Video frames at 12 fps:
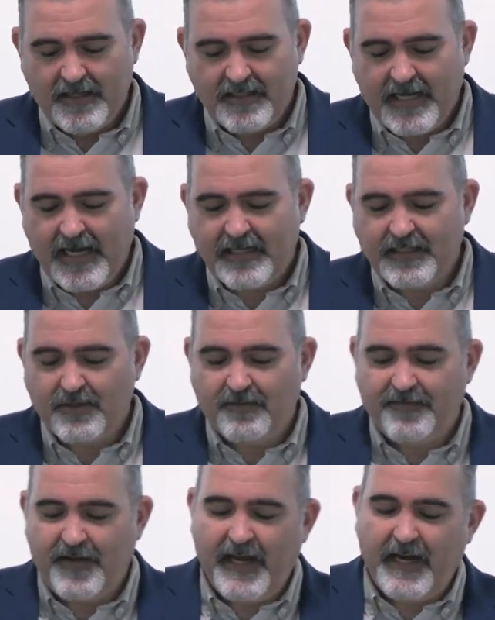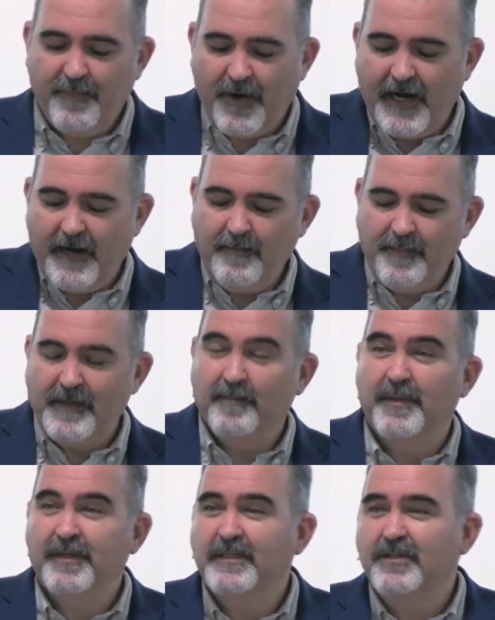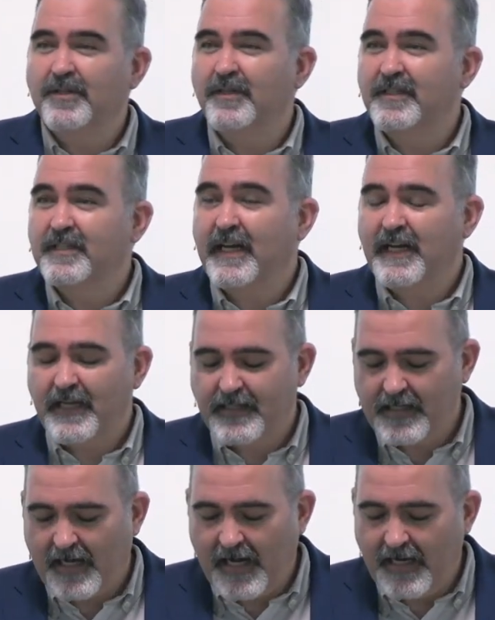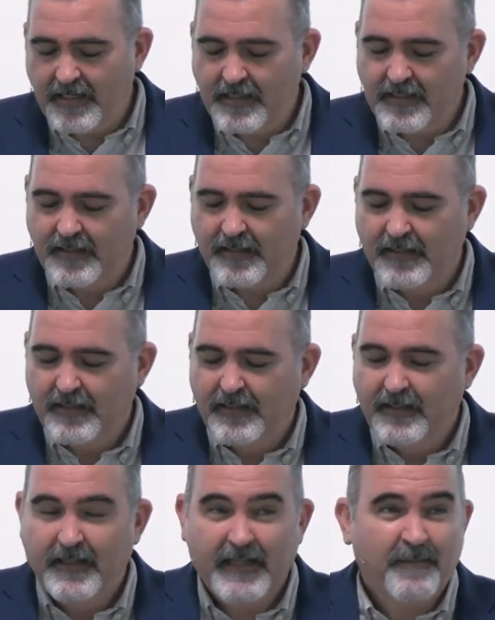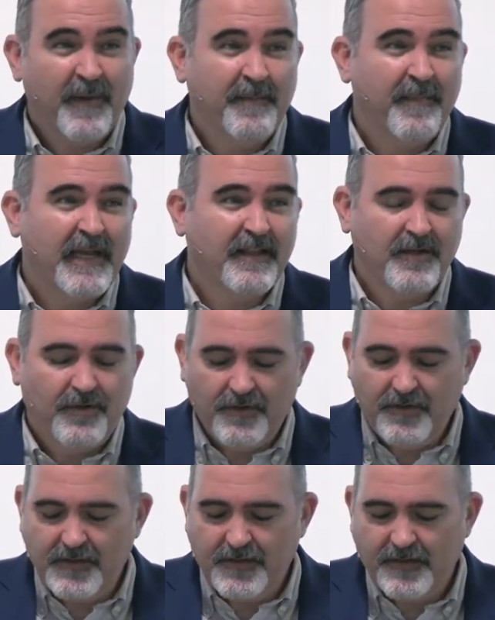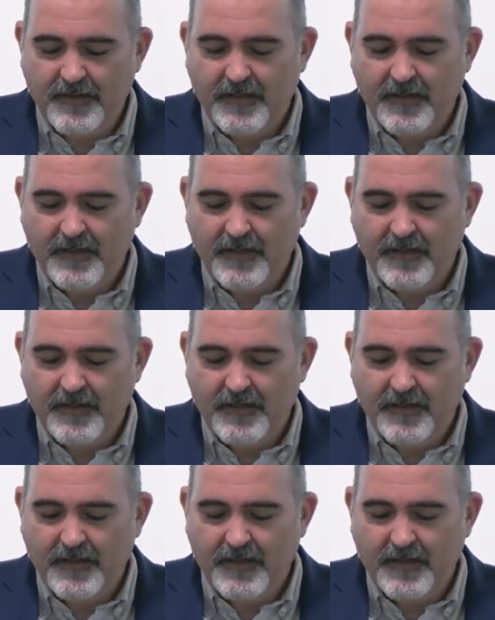house of Abraham being built on Sadiat Island. That may make the news.